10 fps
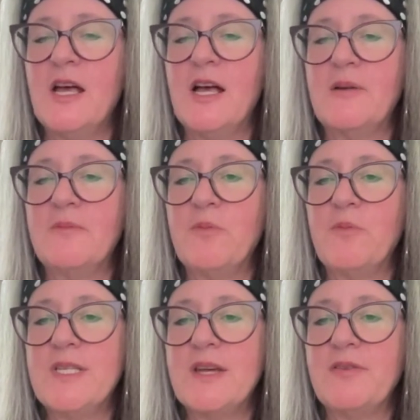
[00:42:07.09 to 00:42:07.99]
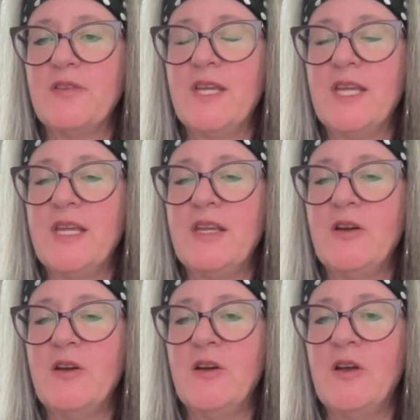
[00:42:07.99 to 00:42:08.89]
Um, we
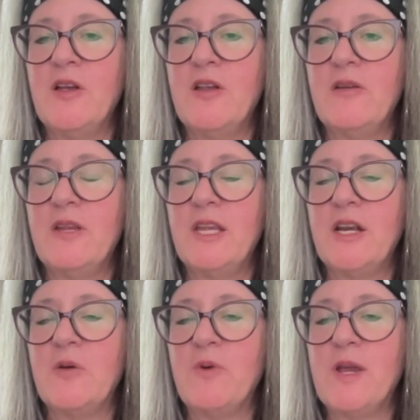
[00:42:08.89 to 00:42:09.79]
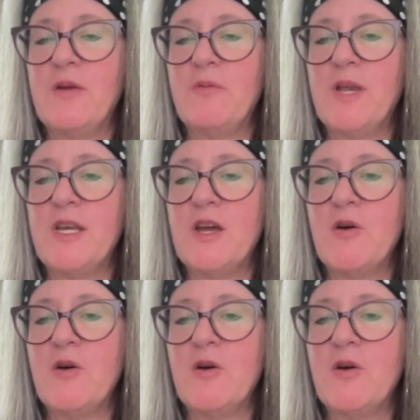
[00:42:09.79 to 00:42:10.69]
definitely, you know, we we
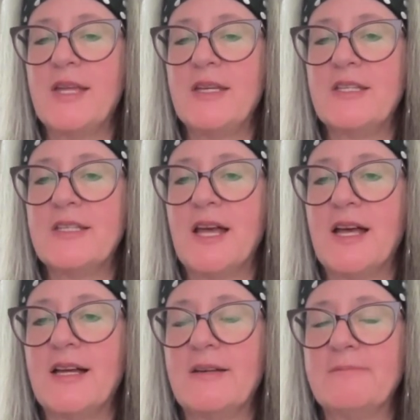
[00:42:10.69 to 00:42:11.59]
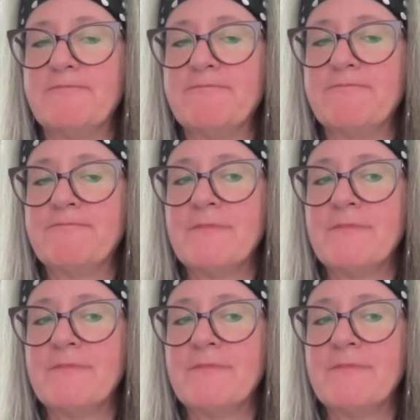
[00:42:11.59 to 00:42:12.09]
know that um,